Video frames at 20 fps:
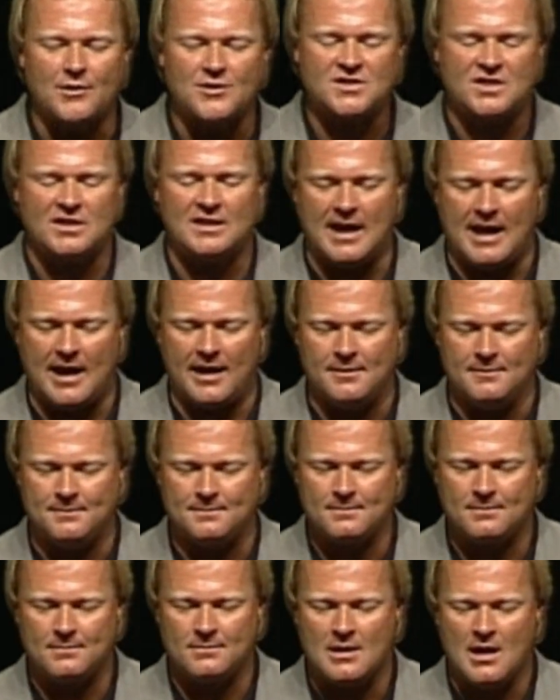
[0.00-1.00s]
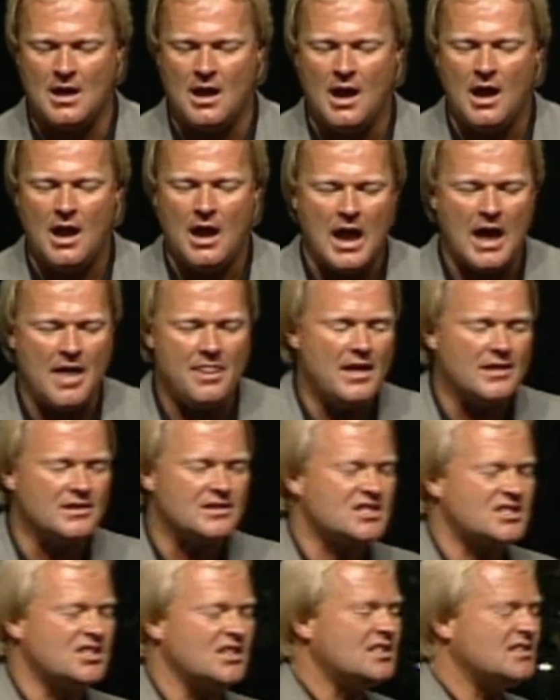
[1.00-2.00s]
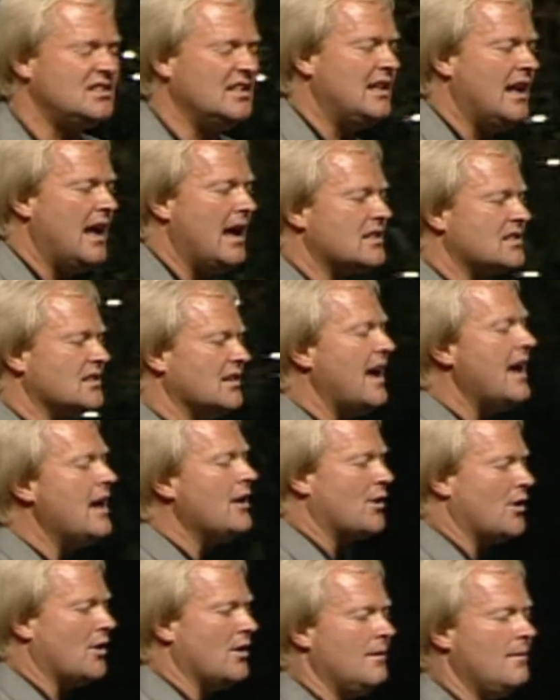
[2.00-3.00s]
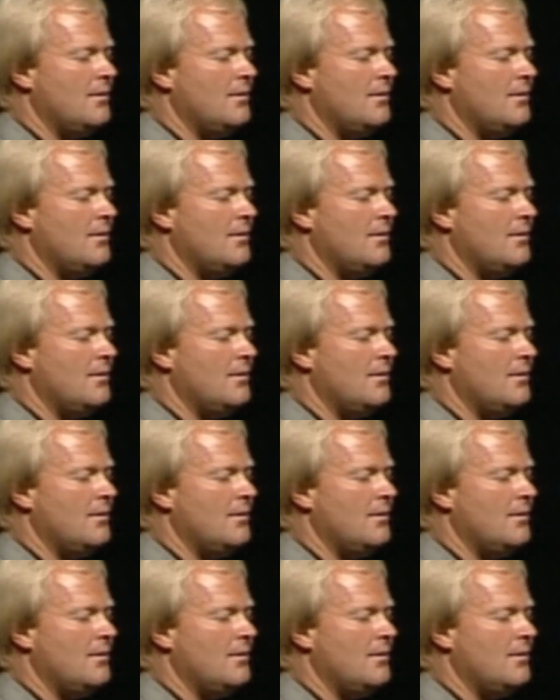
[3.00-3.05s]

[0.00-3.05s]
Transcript: today, and then 60 days later,